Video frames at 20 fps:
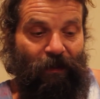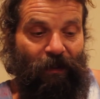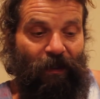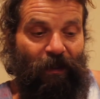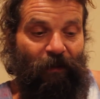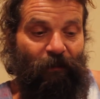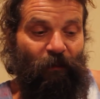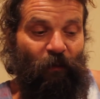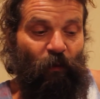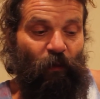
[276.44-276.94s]

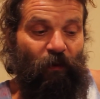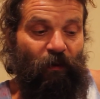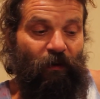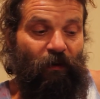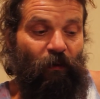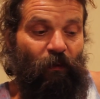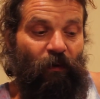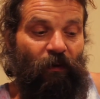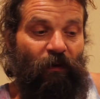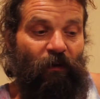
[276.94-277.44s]
We're in
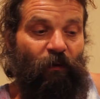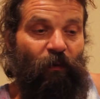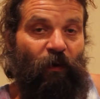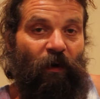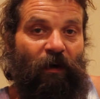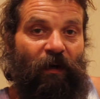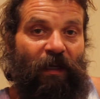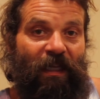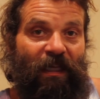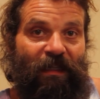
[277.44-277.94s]
a world
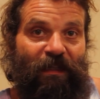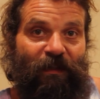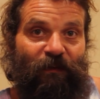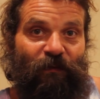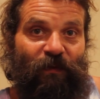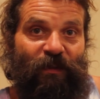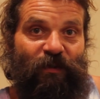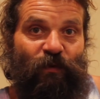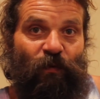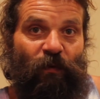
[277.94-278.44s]
where
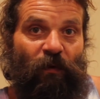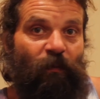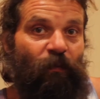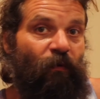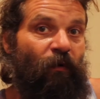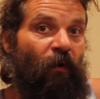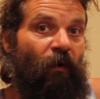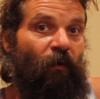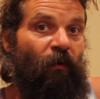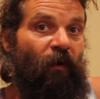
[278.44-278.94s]
individual
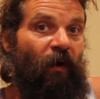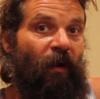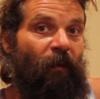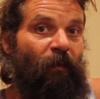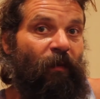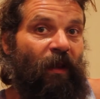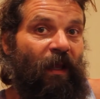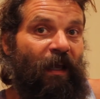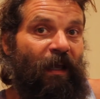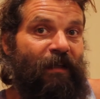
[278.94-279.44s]
program
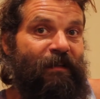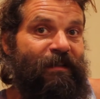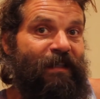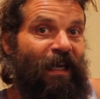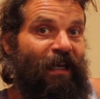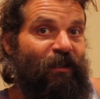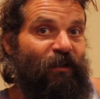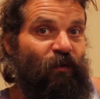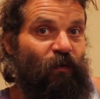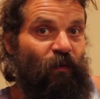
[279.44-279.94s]
plans
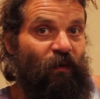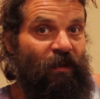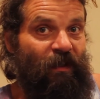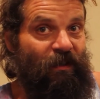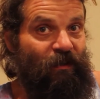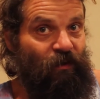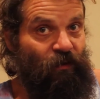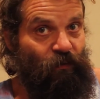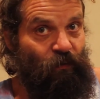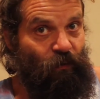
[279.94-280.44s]
actually
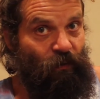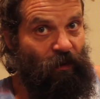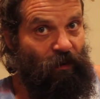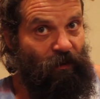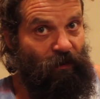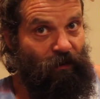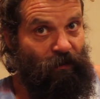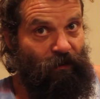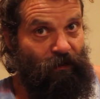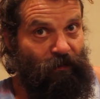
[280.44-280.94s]
do
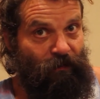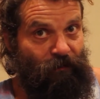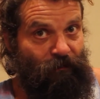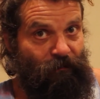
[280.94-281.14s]
work.